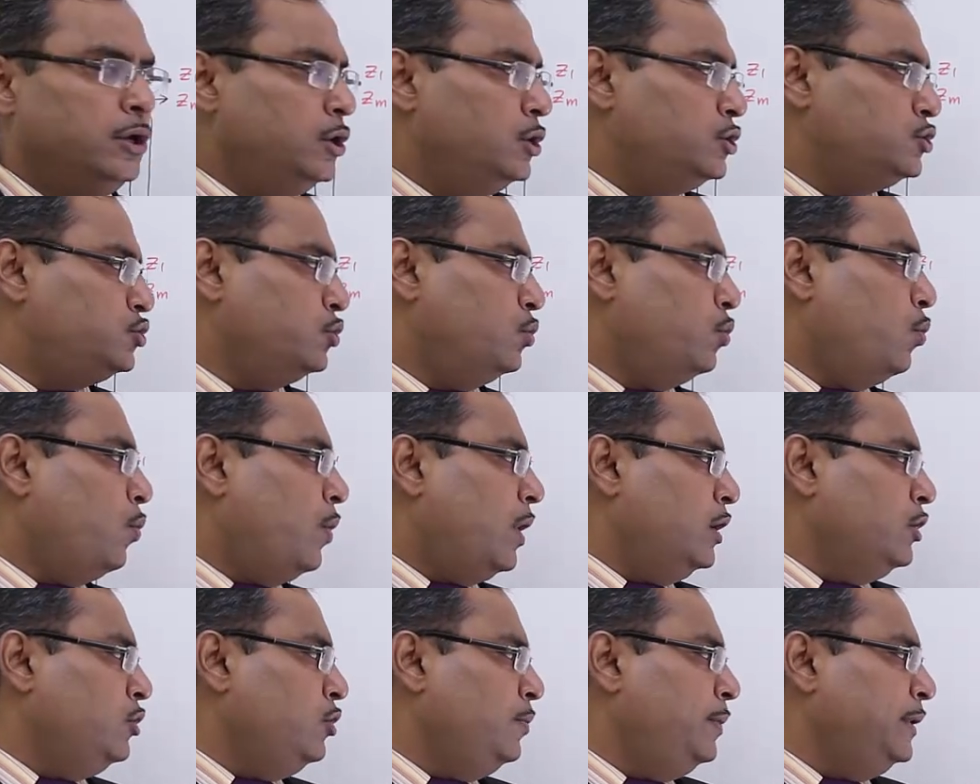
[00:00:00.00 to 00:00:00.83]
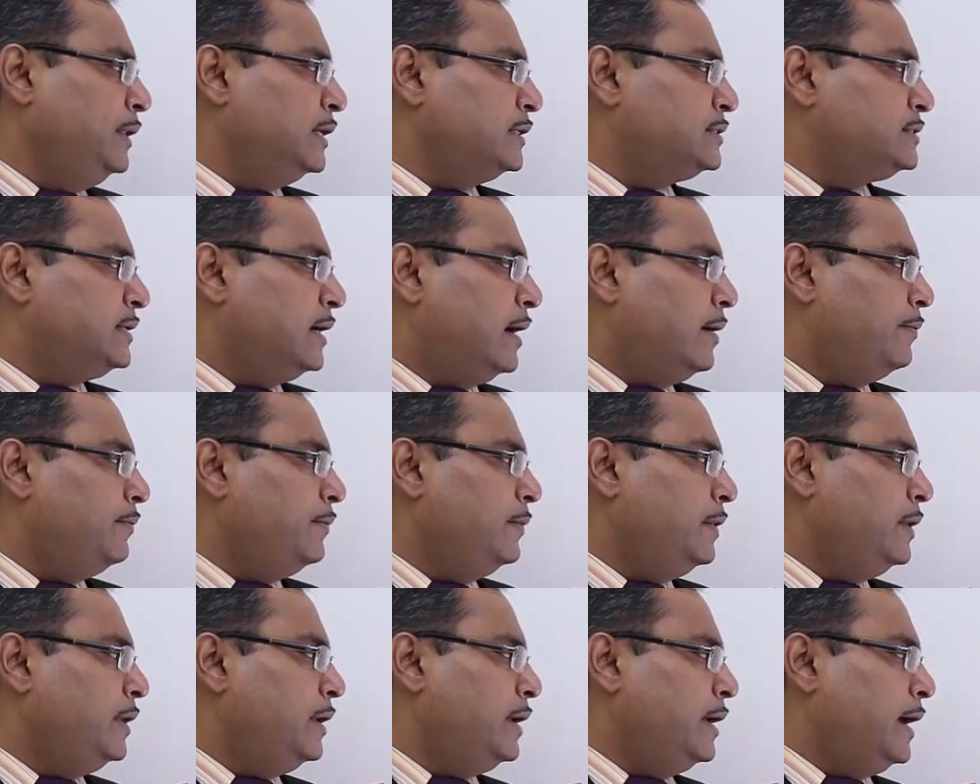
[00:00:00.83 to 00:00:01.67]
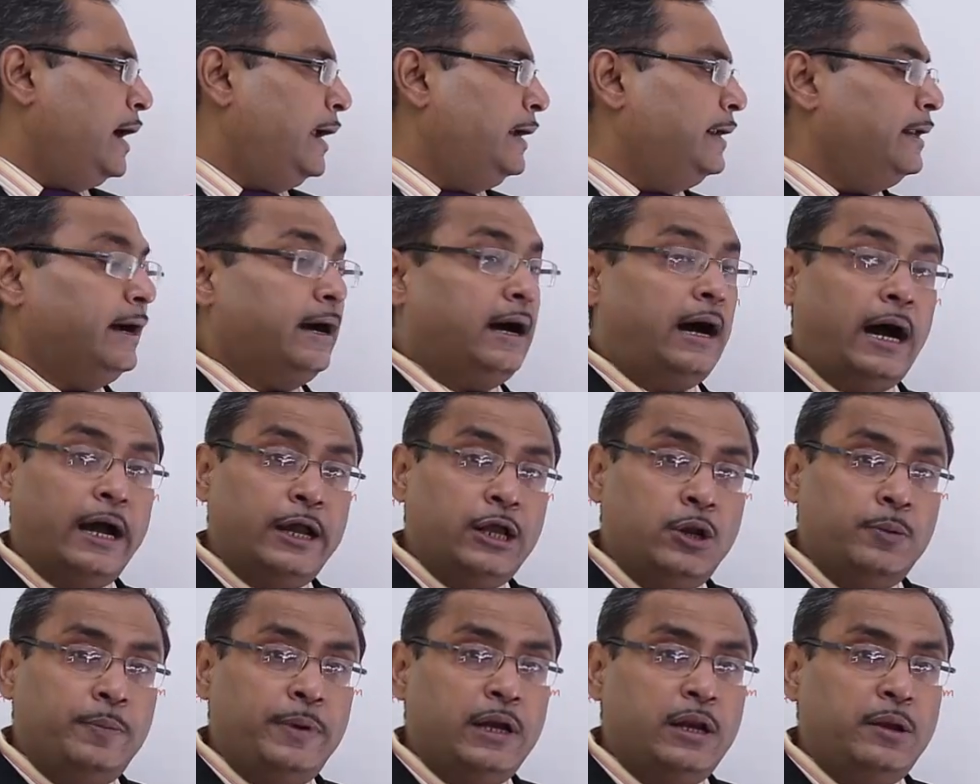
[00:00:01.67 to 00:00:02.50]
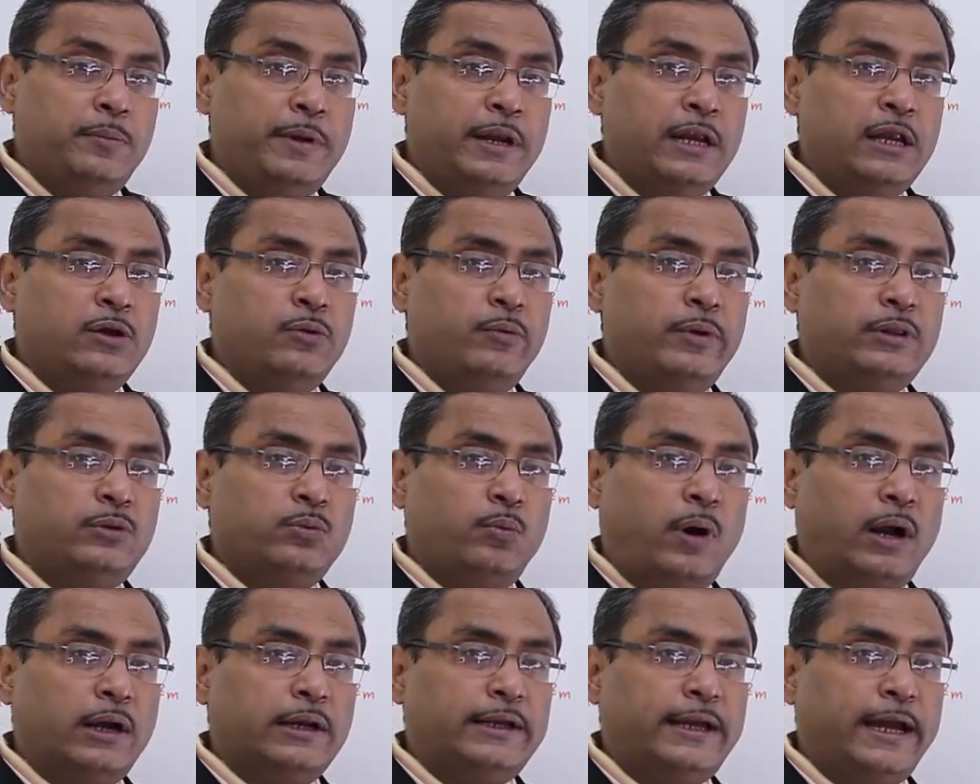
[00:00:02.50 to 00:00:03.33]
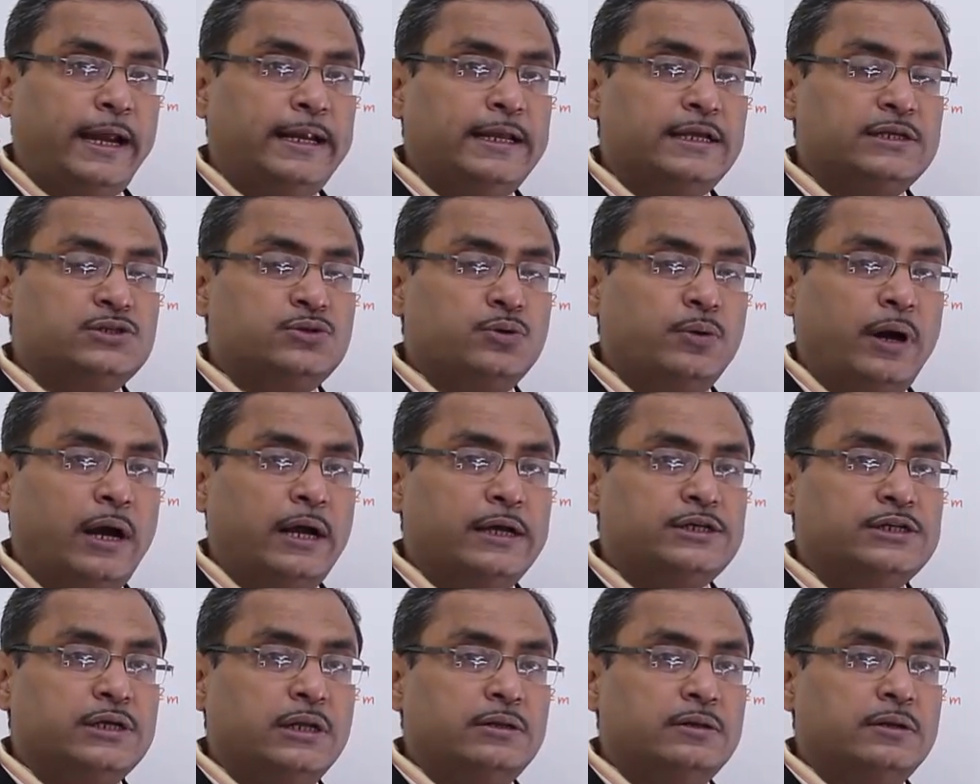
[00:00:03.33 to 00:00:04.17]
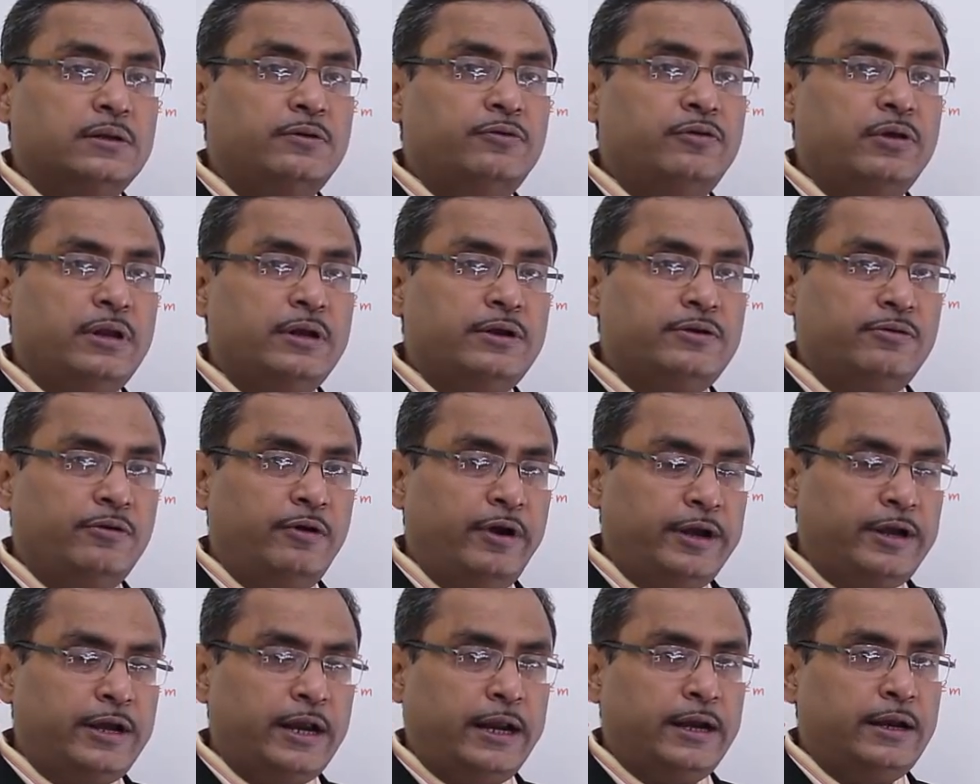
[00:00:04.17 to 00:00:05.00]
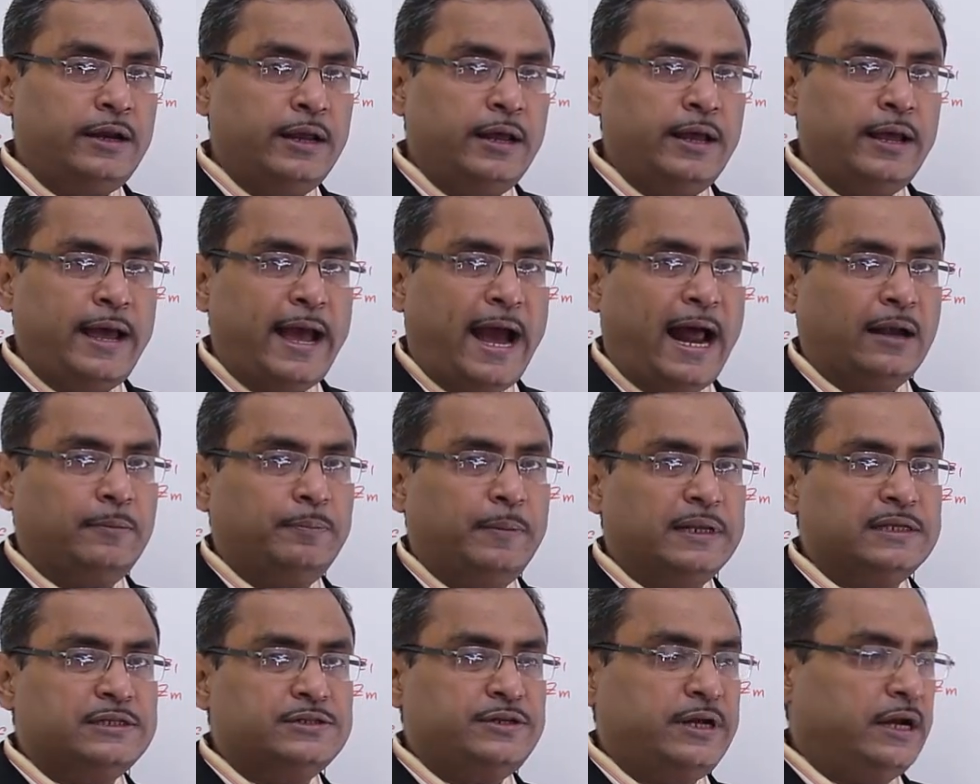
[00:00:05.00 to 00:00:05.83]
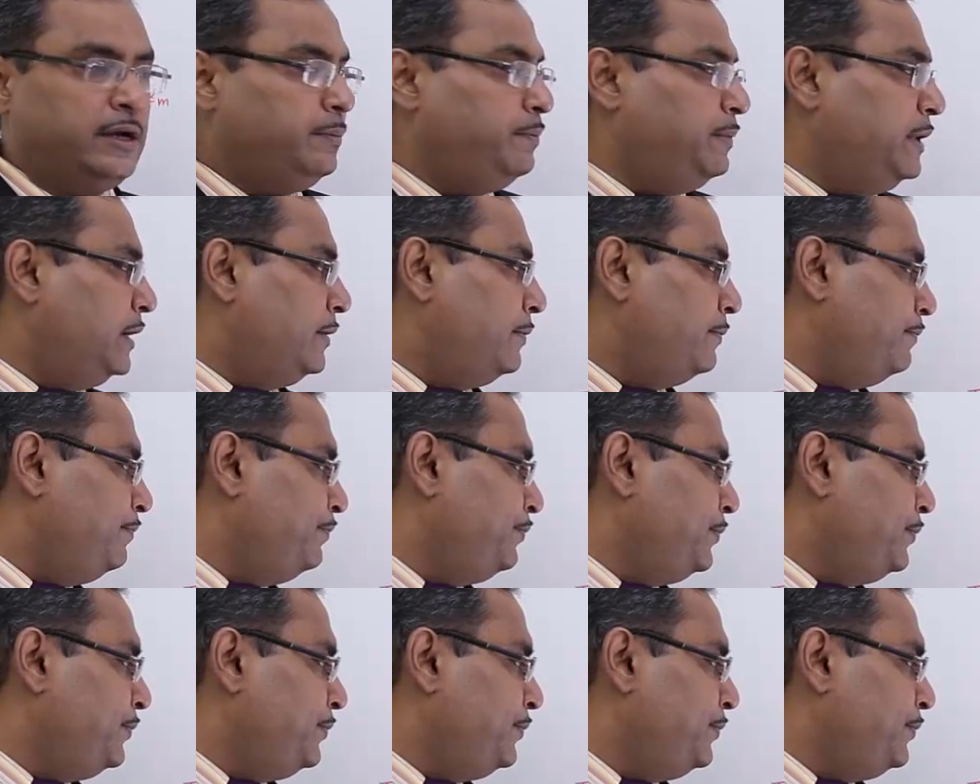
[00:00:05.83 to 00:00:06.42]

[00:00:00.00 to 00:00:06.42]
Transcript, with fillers: So 1 will be the sum and I will be remaining with 1 carry. So I shall re retain at my state B.